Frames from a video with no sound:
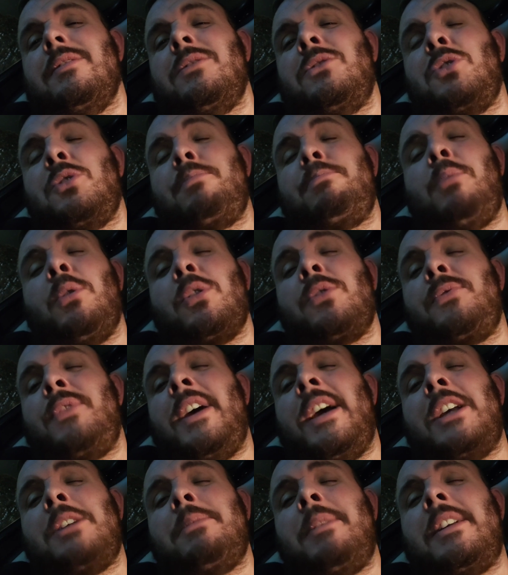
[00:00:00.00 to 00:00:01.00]
Just bus
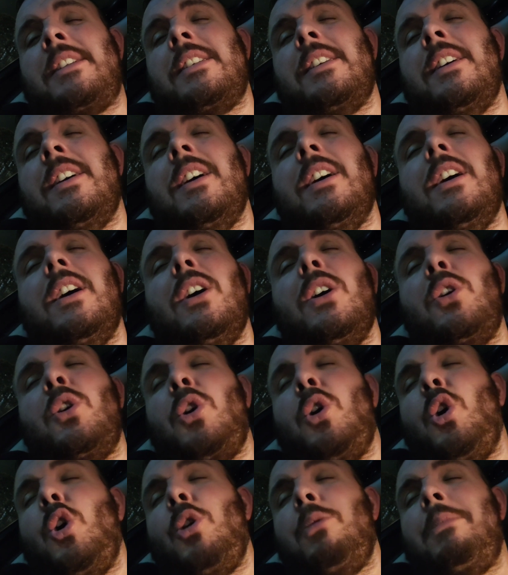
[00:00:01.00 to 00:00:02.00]
fares, mate.
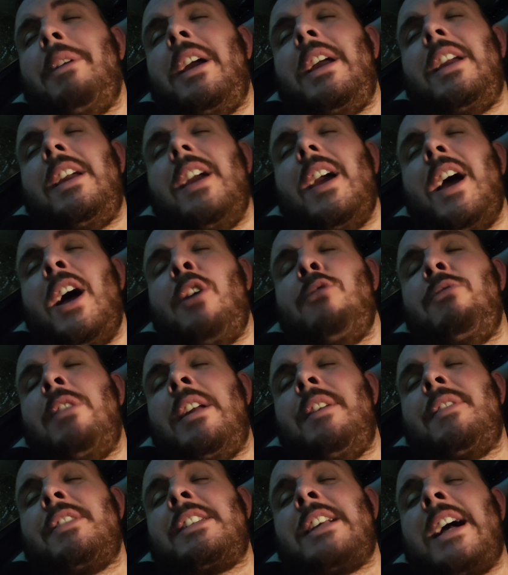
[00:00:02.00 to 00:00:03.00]
Call me
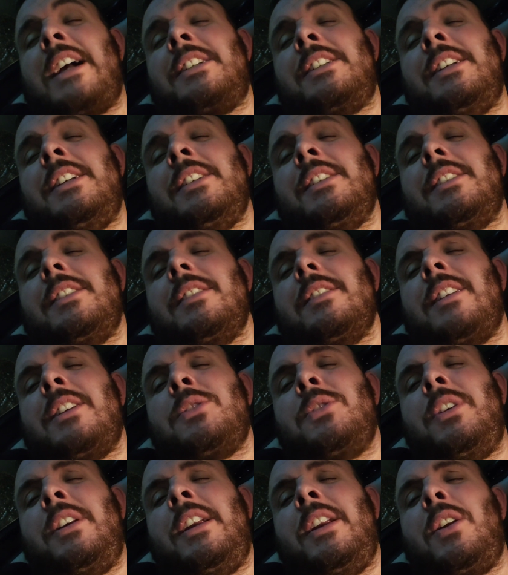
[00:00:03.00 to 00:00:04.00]
Arriva Taxis,
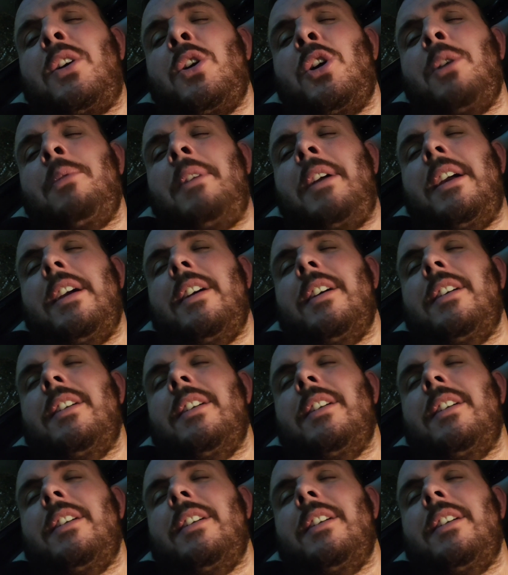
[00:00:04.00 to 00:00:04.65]
that's what you need to call me.